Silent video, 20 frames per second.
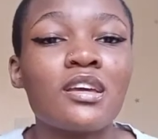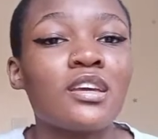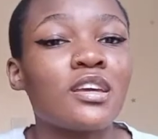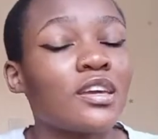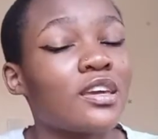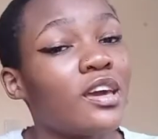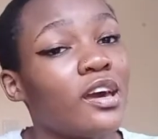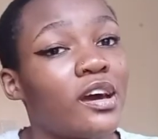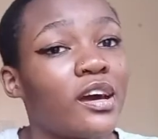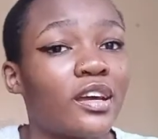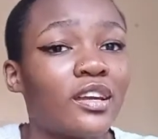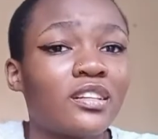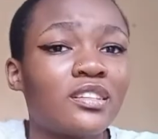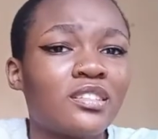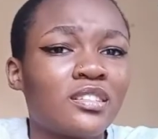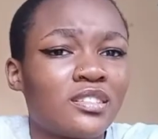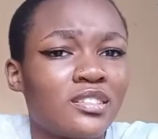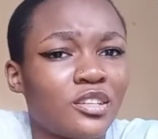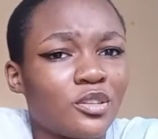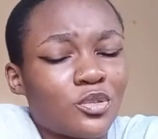Yeah, it's
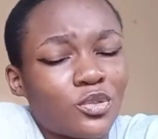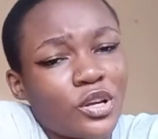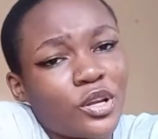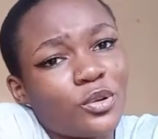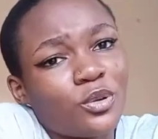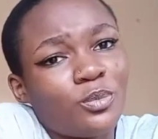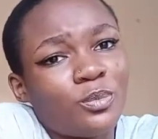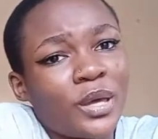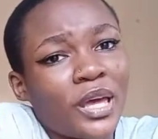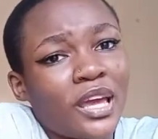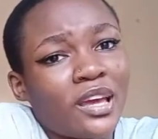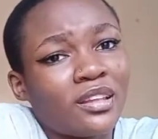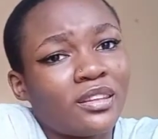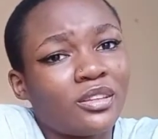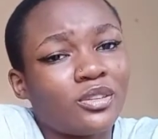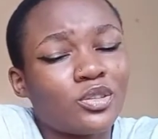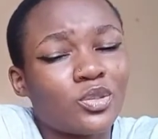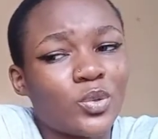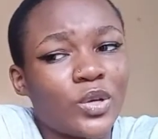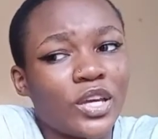easier to handle my hair
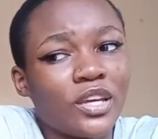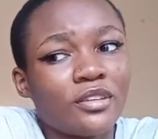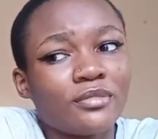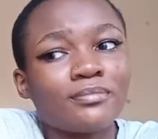this way.